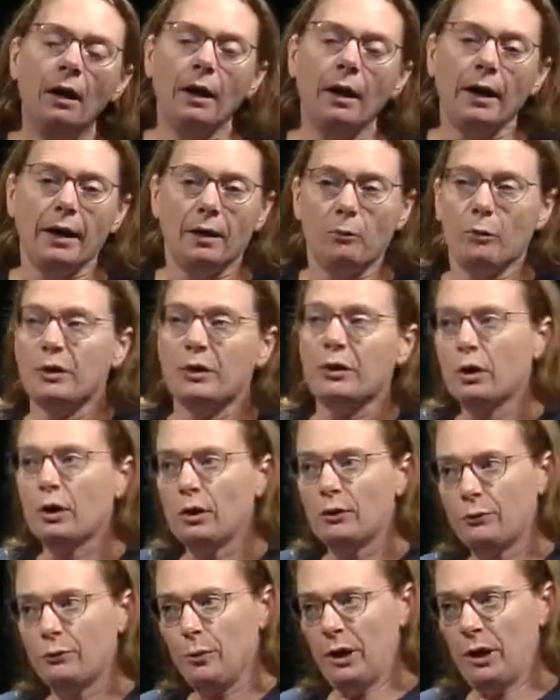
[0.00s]
And with
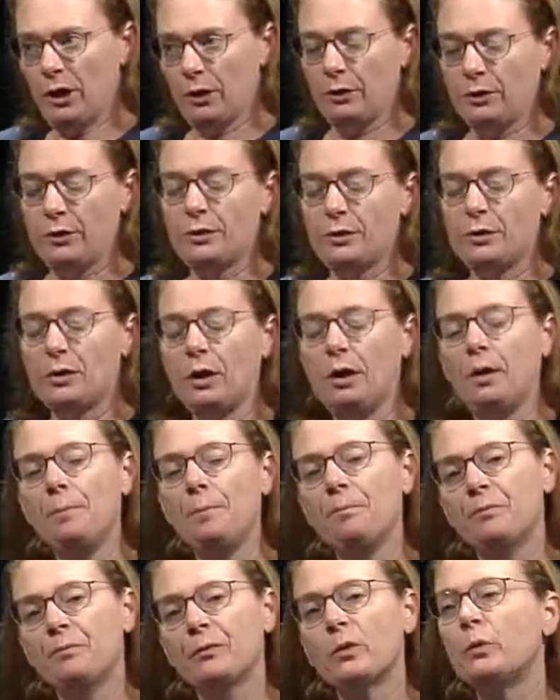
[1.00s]
curved mirrors,
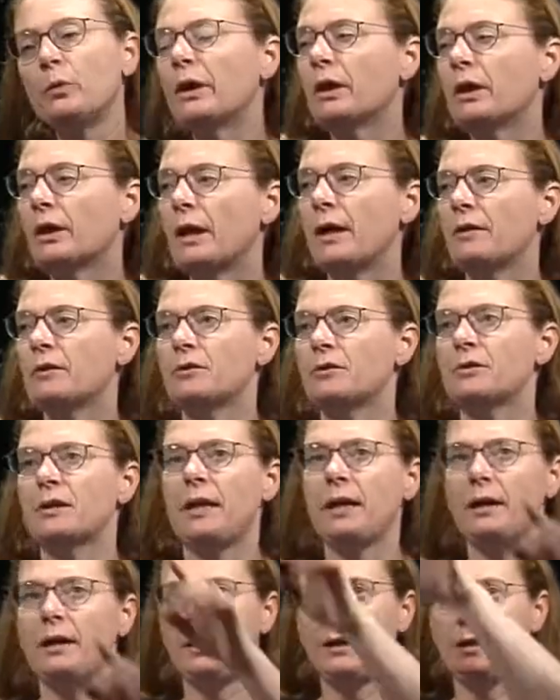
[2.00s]
we could either
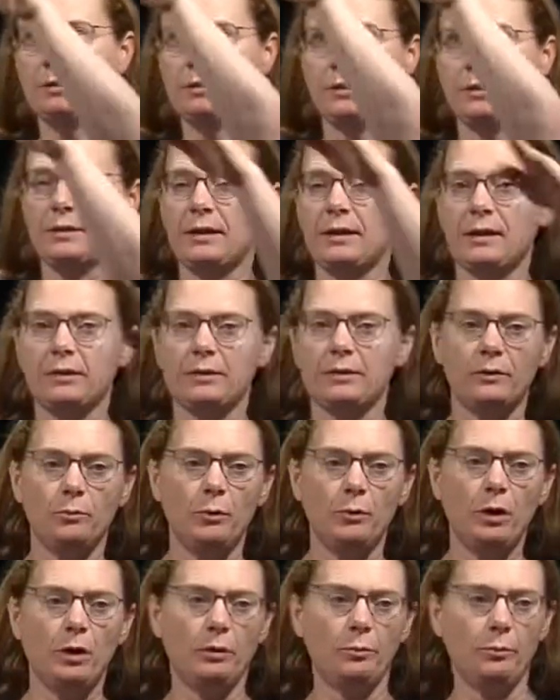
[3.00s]
say it hits the center of the
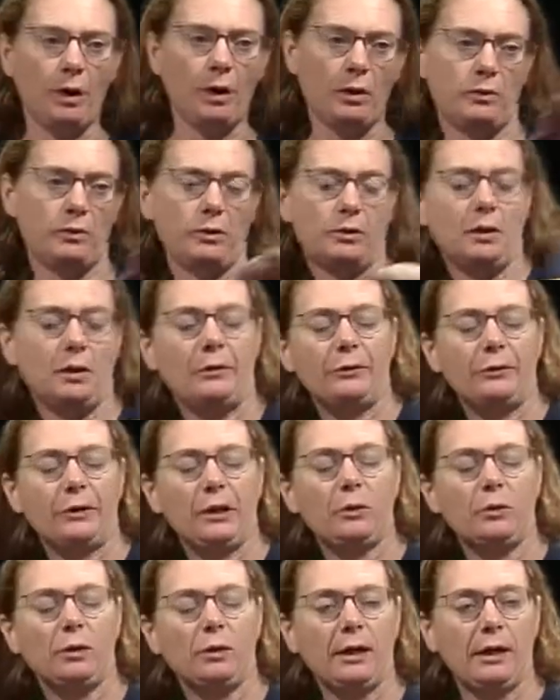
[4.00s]
mirror and bounces off at
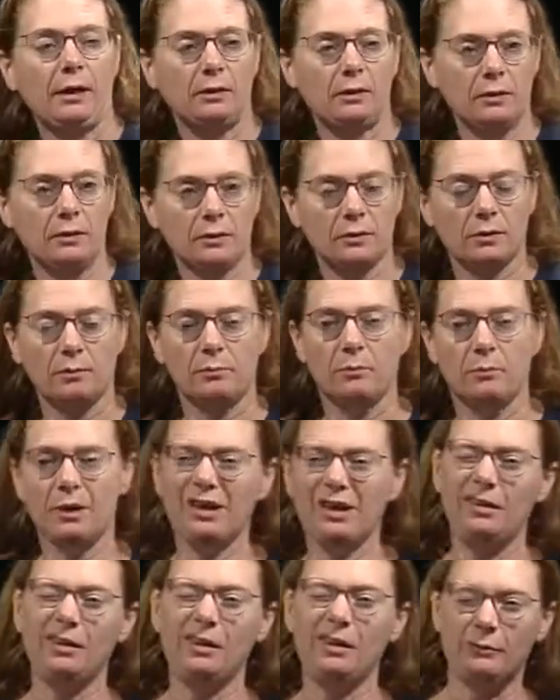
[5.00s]
equal angles, but
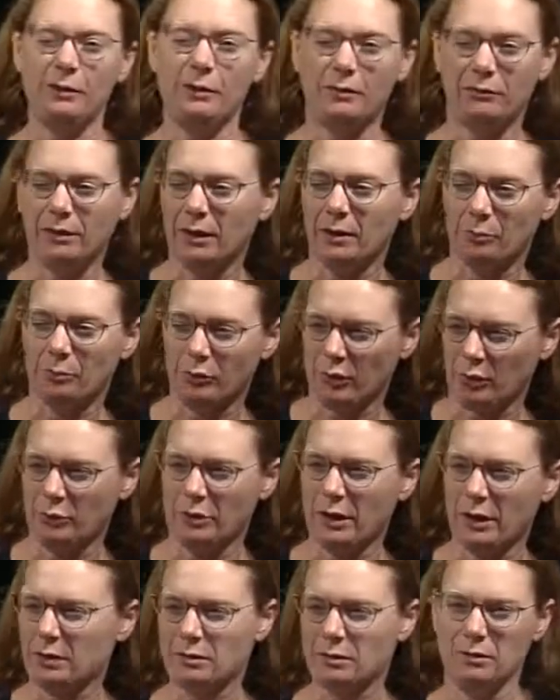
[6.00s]
then you have to have like a
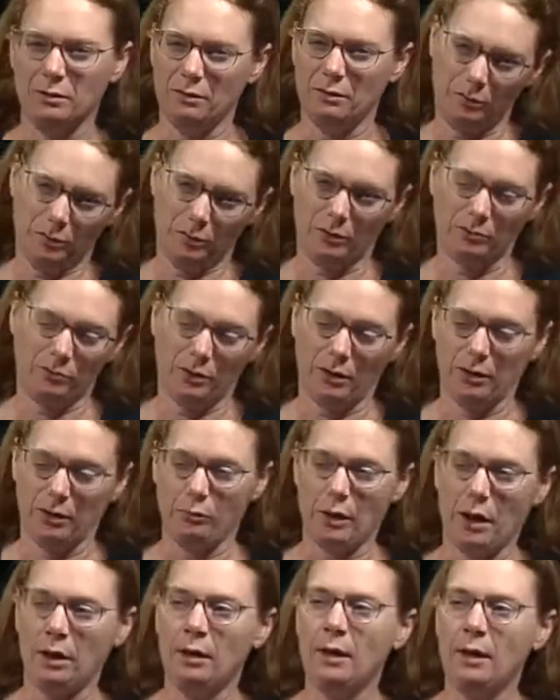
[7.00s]
protractor to do it really
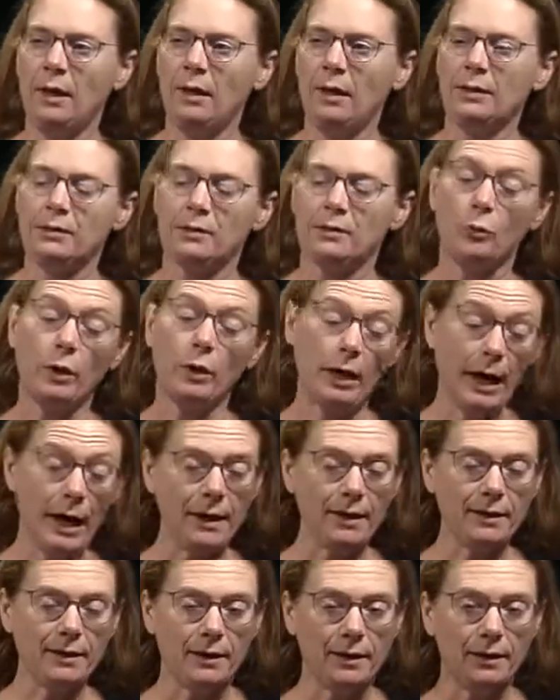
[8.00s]
well. So what
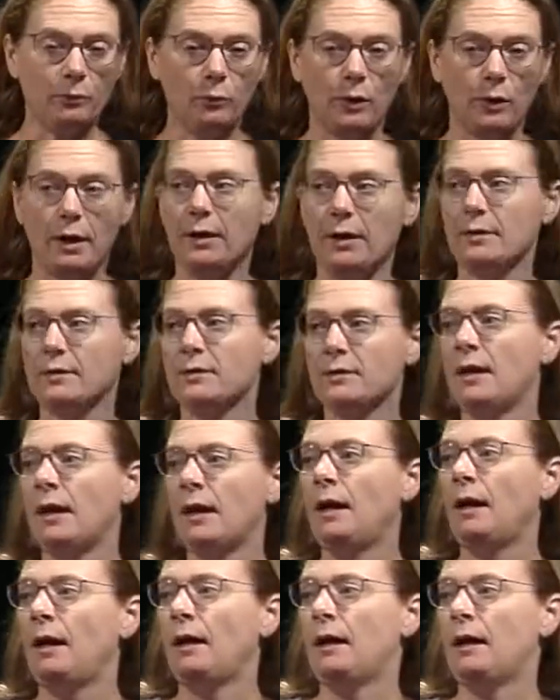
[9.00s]
I did was
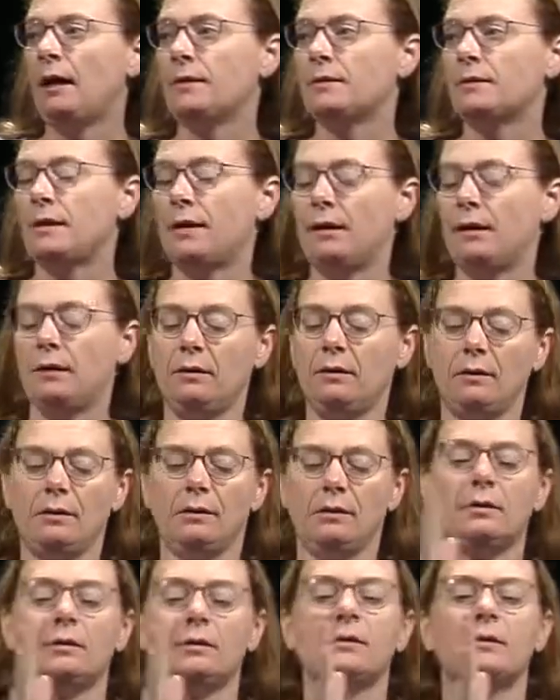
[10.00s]
I said
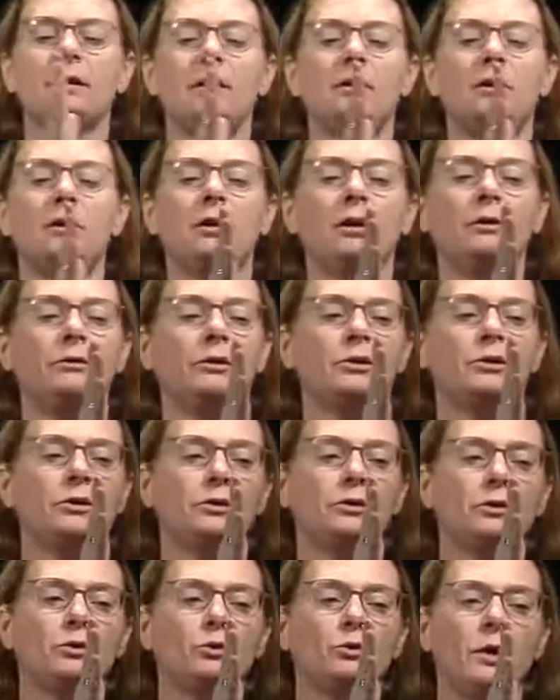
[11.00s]
the center of curvature
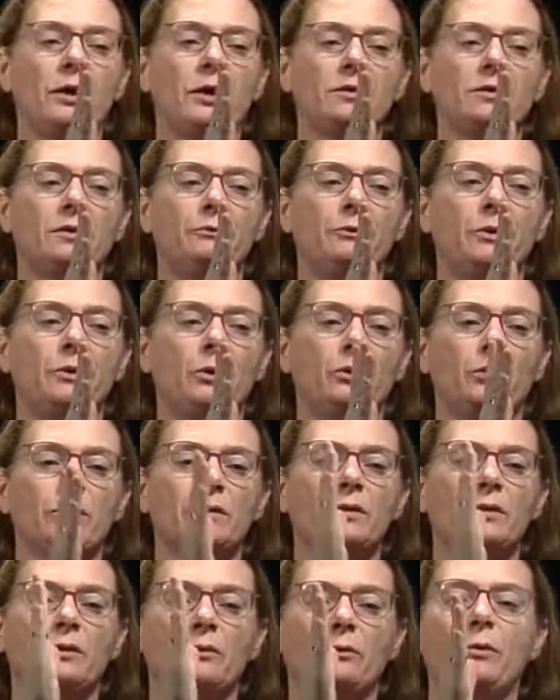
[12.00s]
is twice the focal.
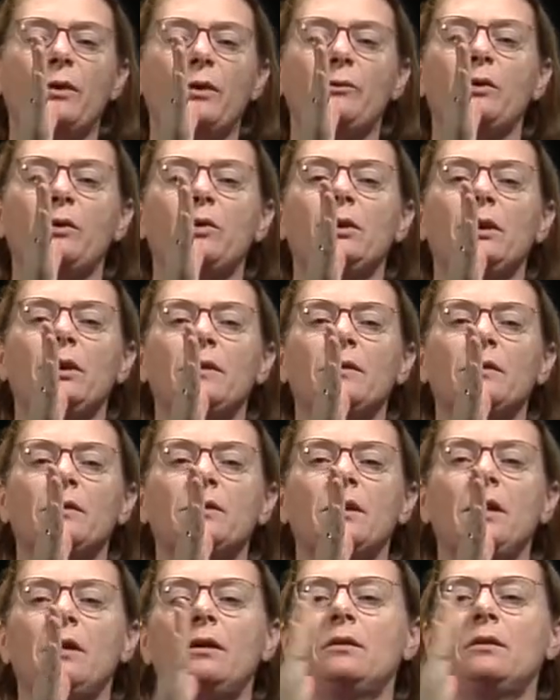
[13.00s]
So if my focal length is
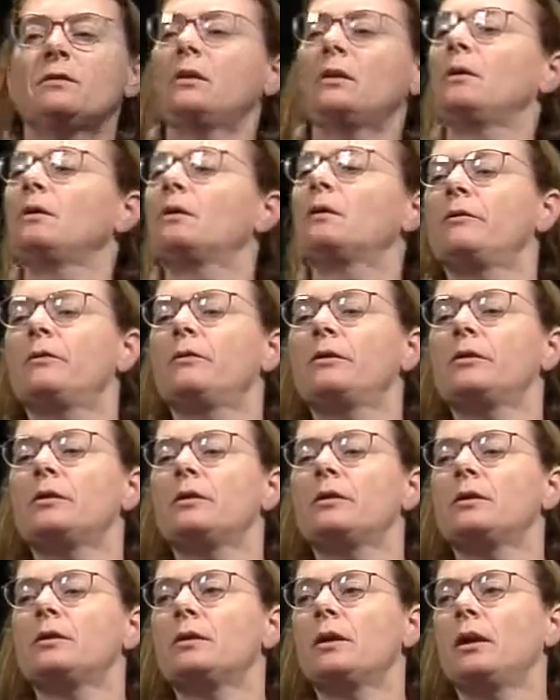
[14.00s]
here, center
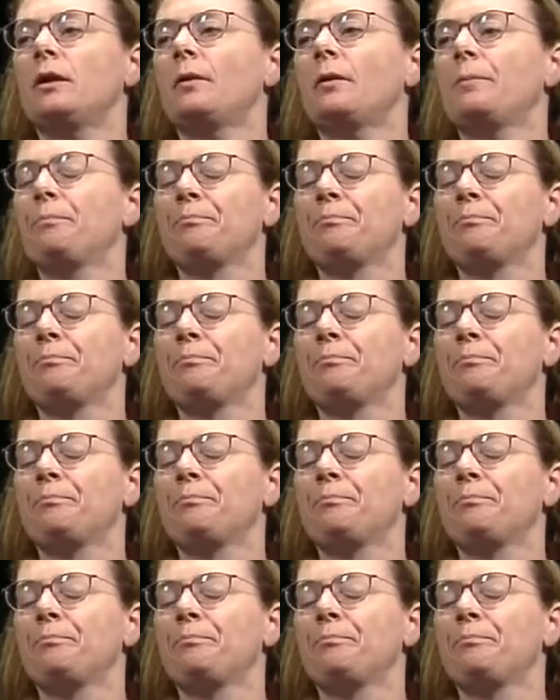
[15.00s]
curvature is here.